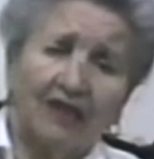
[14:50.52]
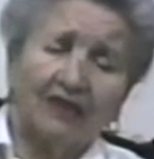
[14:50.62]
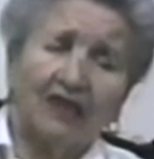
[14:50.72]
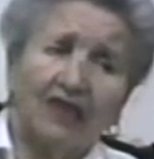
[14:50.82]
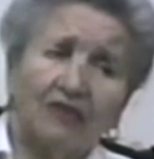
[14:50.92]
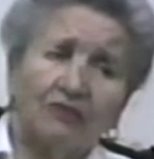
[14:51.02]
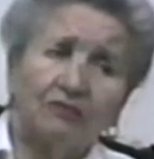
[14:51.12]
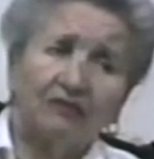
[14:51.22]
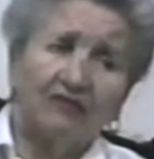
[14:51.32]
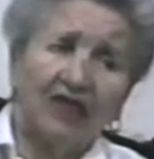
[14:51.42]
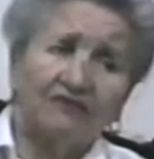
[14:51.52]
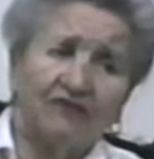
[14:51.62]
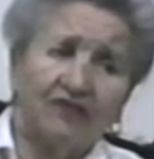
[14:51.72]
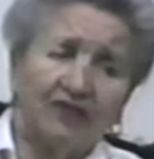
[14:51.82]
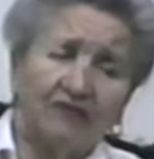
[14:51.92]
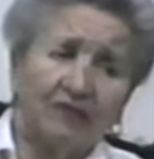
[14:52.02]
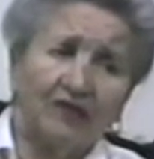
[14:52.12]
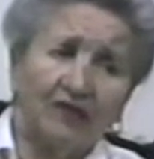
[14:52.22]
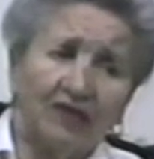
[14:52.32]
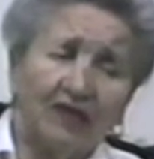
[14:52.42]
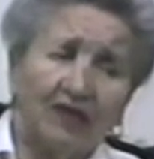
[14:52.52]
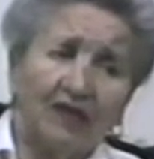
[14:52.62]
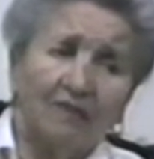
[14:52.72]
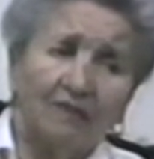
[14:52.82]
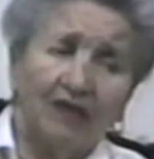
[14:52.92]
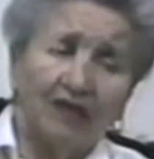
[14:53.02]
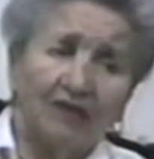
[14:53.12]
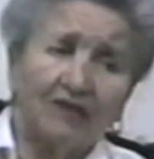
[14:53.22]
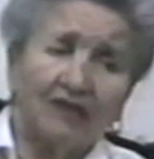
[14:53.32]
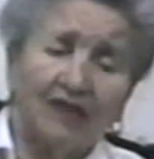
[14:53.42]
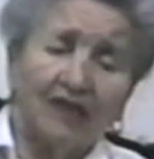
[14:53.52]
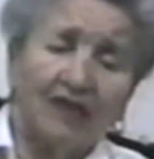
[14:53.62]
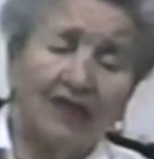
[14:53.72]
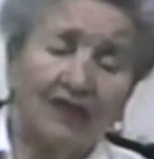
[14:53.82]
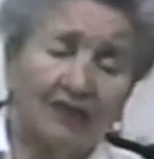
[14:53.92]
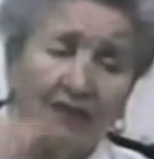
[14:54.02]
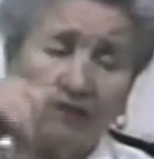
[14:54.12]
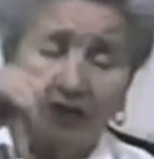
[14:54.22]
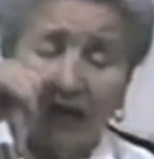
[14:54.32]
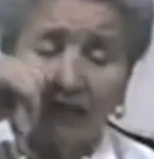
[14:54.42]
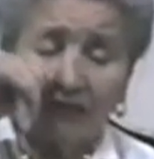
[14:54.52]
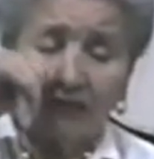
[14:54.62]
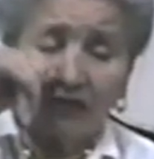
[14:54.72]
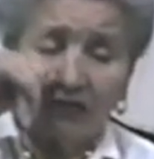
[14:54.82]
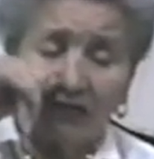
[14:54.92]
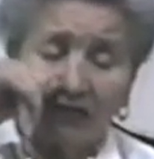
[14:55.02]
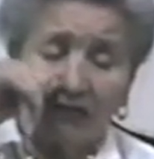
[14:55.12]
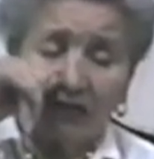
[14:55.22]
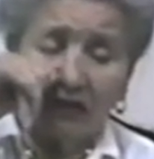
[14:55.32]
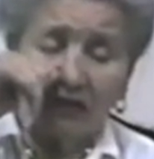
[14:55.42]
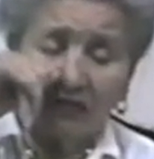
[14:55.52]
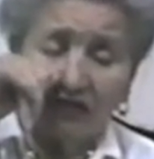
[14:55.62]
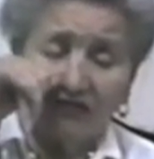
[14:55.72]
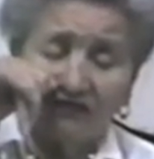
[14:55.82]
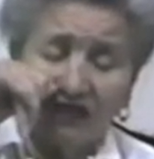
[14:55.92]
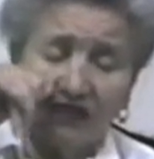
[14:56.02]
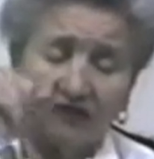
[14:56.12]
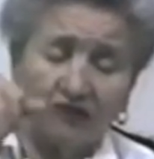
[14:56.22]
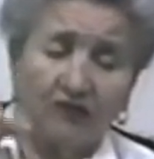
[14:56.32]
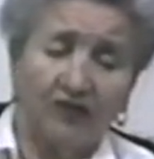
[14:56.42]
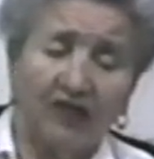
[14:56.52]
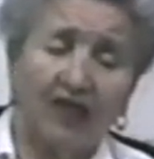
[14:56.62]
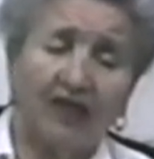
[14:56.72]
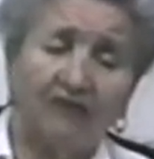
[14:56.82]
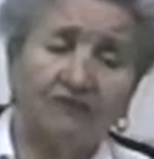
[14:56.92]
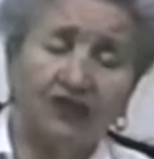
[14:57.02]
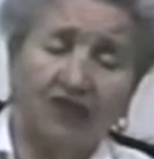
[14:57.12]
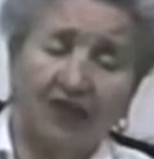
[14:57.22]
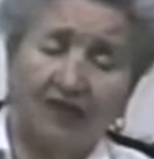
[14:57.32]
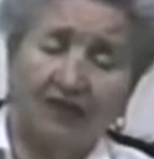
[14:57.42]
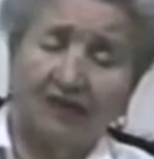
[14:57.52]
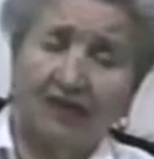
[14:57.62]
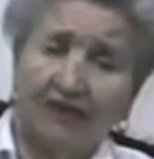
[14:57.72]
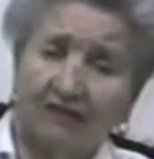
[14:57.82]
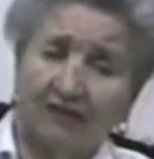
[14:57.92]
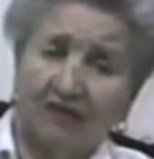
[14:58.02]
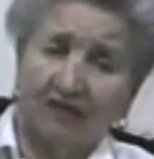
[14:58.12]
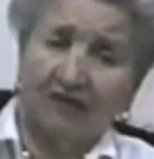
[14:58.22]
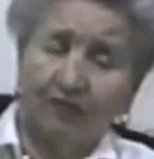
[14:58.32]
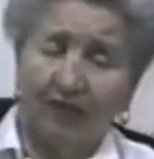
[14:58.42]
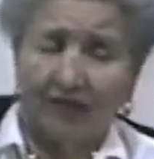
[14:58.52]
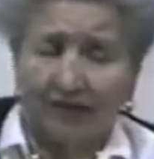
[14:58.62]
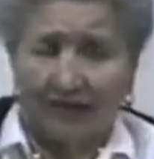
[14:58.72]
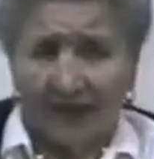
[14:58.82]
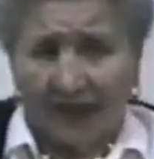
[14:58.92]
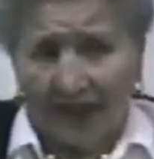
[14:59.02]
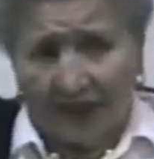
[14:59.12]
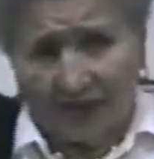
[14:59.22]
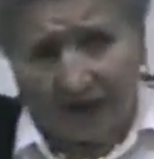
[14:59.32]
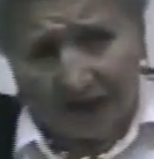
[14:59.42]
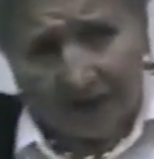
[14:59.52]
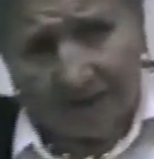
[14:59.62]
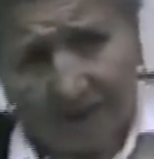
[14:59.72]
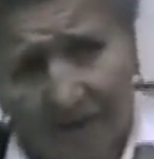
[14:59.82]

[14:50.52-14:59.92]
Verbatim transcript: and he had to provide for everybody. But later we had to join the laws of France, where every child inherits its part equally.